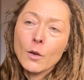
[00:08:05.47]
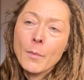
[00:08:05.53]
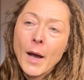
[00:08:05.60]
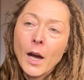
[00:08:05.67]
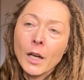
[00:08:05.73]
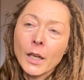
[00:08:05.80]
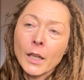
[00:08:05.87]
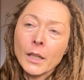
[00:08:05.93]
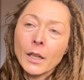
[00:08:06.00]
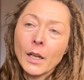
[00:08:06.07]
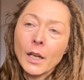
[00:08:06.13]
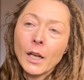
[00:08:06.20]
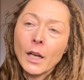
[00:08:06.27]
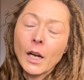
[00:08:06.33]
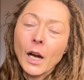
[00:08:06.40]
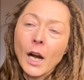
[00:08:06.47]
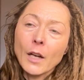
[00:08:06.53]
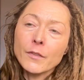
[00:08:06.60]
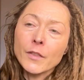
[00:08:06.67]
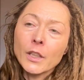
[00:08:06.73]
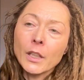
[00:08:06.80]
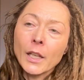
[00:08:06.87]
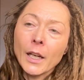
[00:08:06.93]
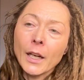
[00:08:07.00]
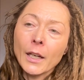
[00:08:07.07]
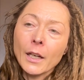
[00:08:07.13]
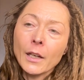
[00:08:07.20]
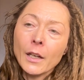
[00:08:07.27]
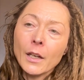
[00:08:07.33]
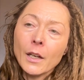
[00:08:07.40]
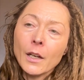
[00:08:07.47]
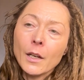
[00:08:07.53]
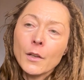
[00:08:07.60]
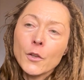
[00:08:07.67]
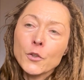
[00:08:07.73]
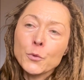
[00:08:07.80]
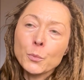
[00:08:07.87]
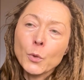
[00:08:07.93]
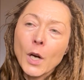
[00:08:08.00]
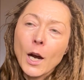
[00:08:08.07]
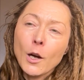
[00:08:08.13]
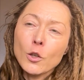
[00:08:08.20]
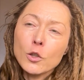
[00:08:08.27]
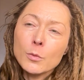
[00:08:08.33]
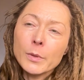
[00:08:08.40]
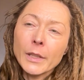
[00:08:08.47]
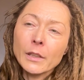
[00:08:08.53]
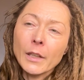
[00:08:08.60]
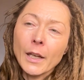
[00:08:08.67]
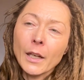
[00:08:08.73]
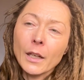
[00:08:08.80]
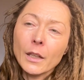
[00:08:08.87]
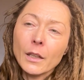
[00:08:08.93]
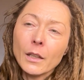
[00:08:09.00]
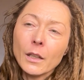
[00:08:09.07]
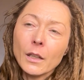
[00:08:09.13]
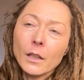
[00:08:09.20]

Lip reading: about it. I feel like there's probably like,